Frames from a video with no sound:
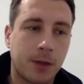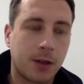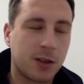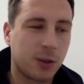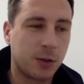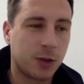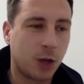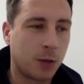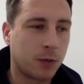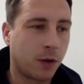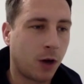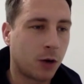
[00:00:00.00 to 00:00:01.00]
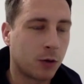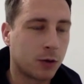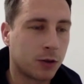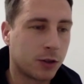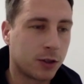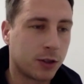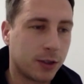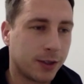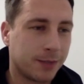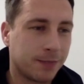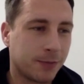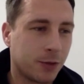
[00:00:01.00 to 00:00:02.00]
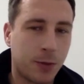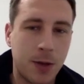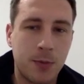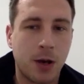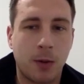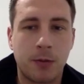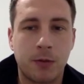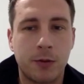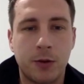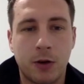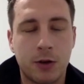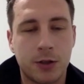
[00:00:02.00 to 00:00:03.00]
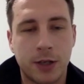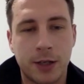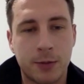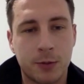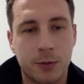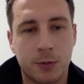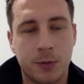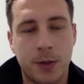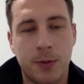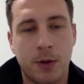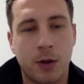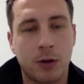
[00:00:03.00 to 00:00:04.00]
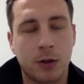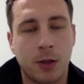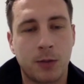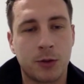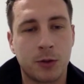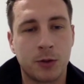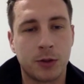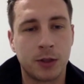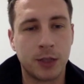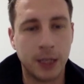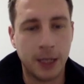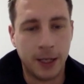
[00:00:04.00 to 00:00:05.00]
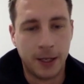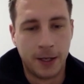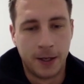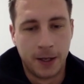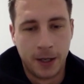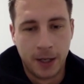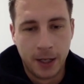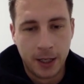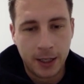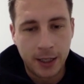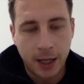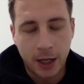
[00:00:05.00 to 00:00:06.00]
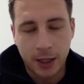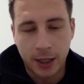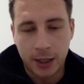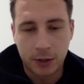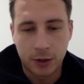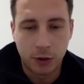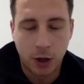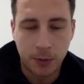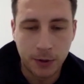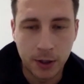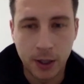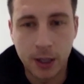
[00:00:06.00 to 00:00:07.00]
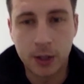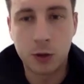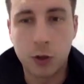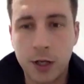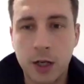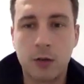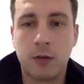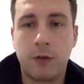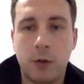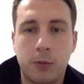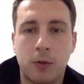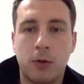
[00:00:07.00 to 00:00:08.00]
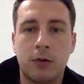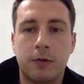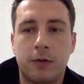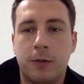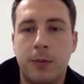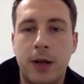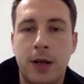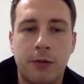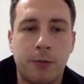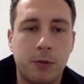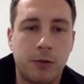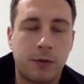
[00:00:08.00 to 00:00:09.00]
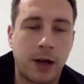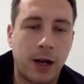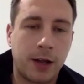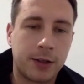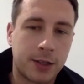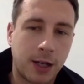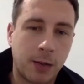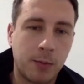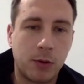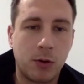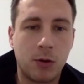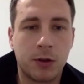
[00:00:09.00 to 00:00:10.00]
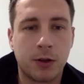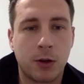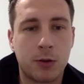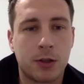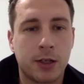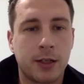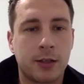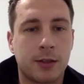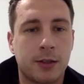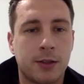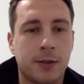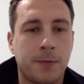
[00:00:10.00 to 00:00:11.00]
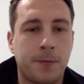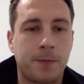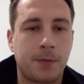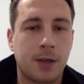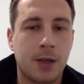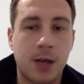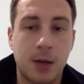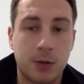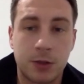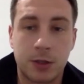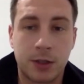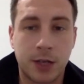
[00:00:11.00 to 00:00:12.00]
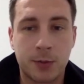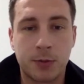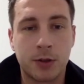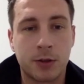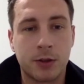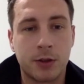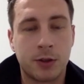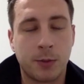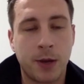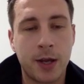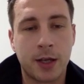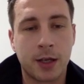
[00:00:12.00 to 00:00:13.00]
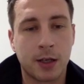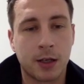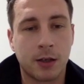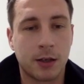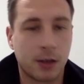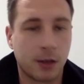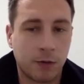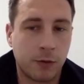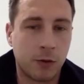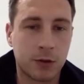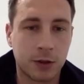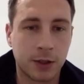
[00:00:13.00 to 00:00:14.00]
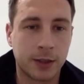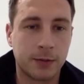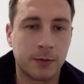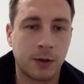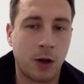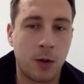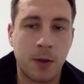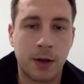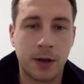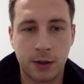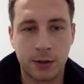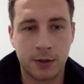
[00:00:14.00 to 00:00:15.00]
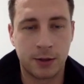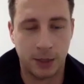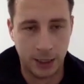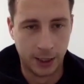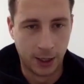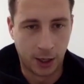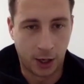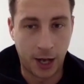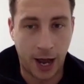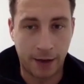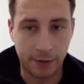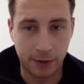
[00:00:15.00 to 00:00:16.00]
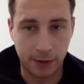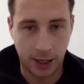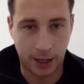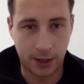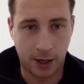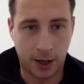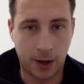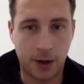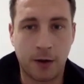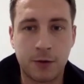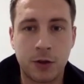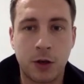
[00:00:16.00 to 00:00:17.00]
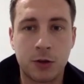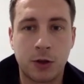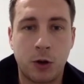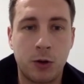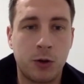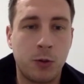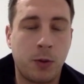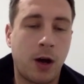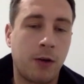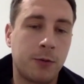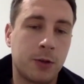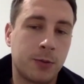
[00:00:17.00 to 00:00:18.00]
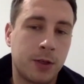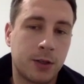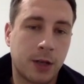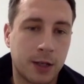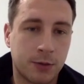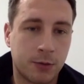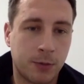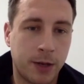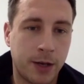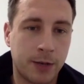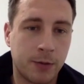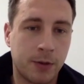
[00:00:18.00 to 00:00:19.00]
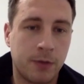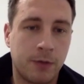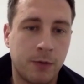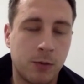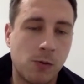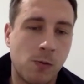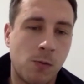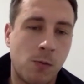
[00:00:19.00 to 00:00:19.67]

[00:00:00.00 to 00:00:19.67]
So in terms of idols, just people coming through Norwich City was the people I looked up to. And yeah, I guess I grew up in a good era of football, of being a Liverpool fan, Istanbul and those things. And yeah, I was just desperate to make it. And unfortunately, like many others, I haven't. And I've chosen a new path, which means I get to remain within football.